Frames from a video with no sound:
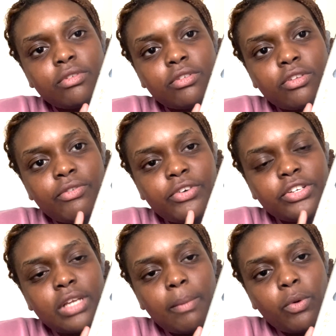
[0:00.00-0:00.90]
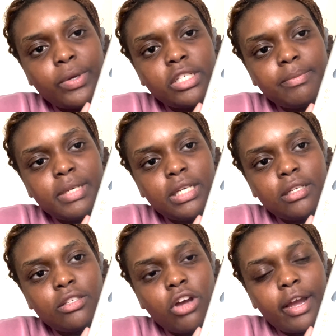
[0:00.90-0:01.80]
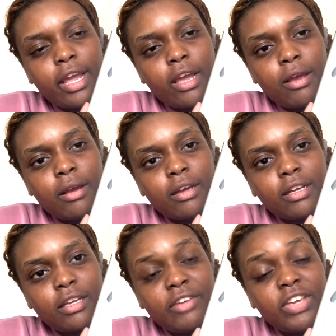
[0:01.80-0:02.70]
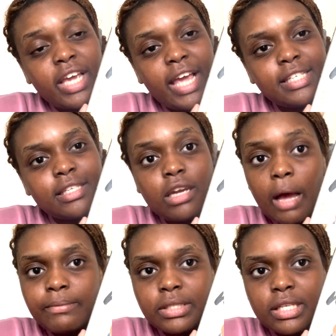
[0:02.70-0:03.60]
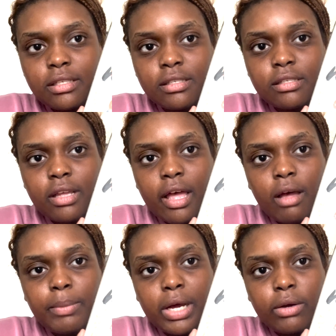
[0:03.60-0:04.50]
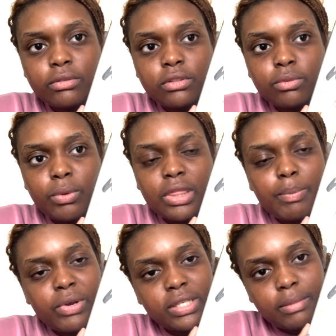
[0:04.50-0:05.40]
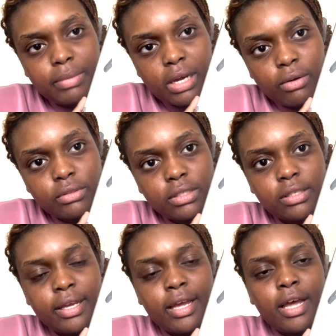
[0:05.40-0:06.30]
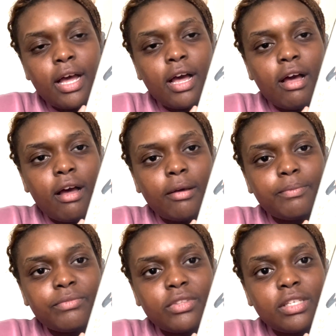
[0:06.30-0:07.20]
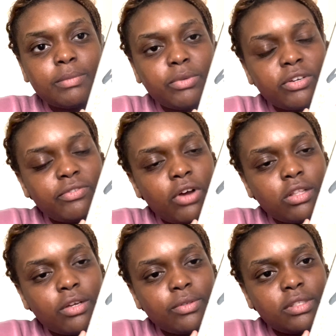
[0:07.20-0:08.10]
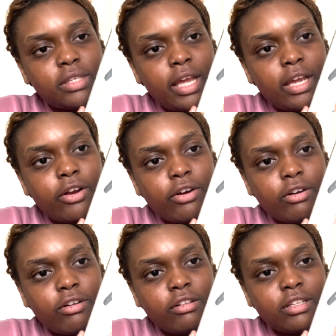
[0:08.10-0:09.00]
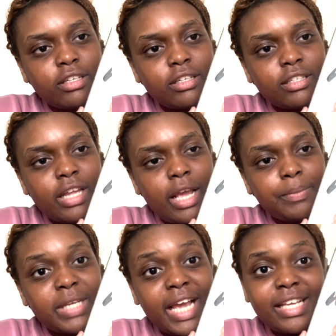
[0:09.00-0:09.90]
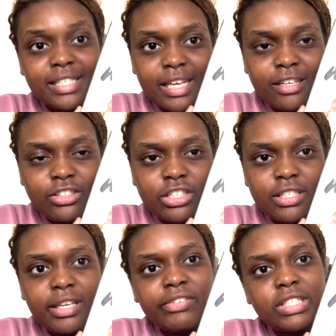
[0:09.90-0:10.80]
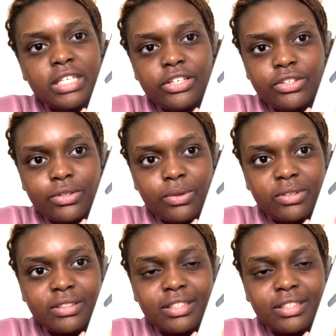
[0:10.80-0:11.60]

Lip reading: So first, I'm going to be giving a synopsis about what the book is about. This book follows a girl named Aza. She's 17 years old.